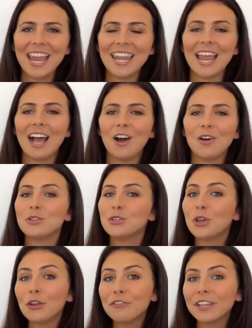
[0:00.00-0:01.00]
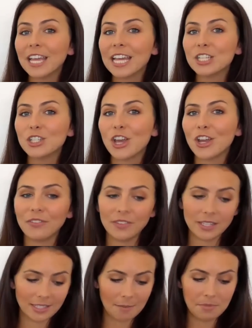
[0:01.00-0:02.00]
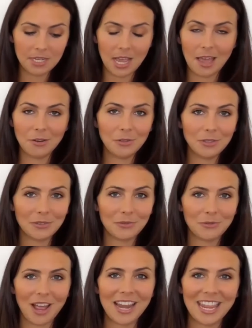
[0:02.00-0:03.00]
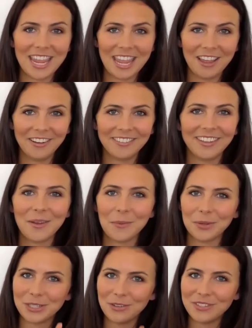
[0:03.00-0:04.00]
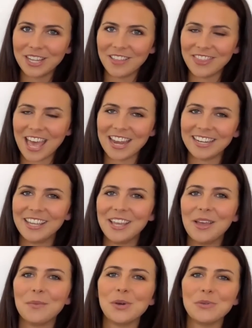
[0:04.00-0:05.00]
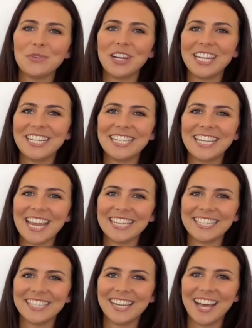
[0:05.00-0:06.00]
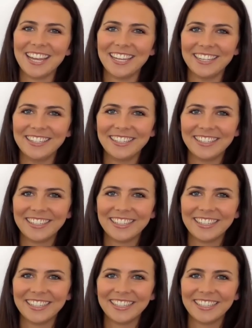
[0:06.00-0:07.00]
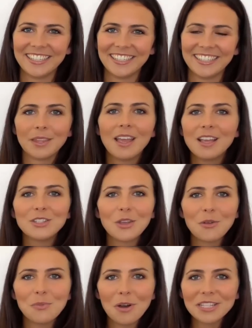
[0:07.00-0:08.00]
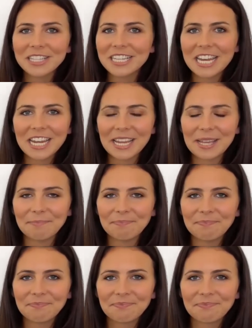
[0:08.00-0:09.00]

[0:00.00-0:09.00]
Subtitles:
Now, don't forget to turn on the subtitles right here. Once you've done that, we're ready to get started. So, what's an idiom?